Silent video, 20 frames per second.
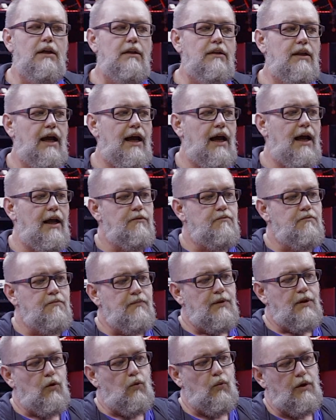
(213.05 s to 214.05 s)
that
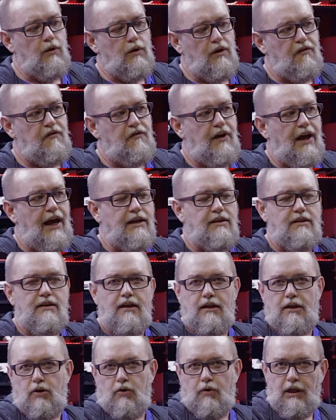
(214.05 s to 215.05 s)
will affect
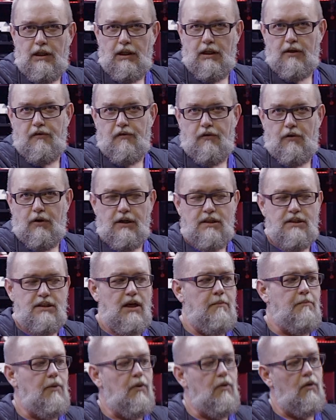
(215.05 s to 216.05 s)
acrylic, for
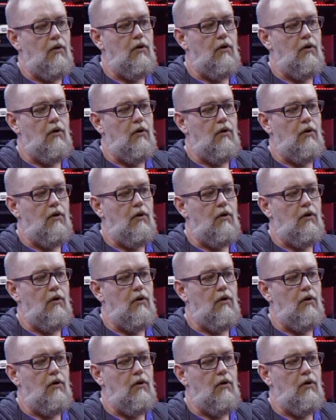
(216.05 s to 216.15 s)
example,